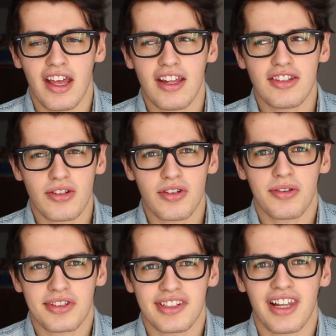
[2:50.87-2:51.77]
So you'll
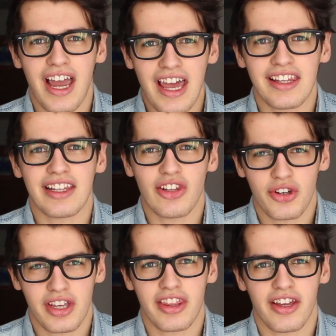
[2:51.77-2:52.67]
slyly
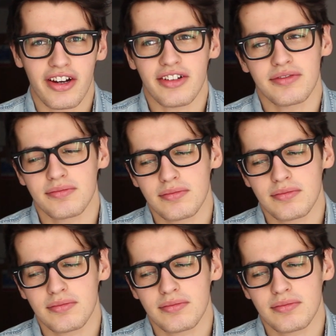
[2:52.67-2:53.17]
look at their,